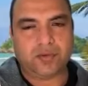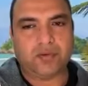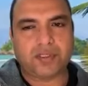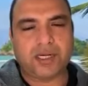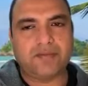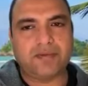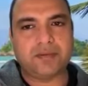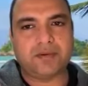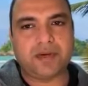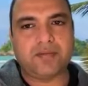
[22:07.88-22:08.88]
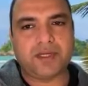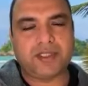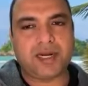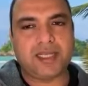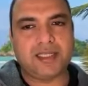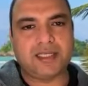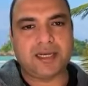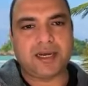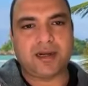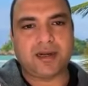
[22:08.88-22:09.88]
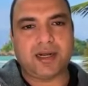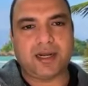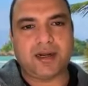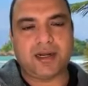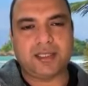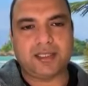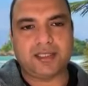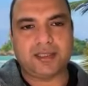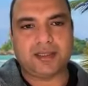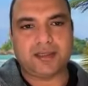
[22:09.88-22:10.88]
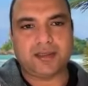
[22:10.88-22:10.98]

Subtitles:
So, what's the difference between a virtualization and containerization?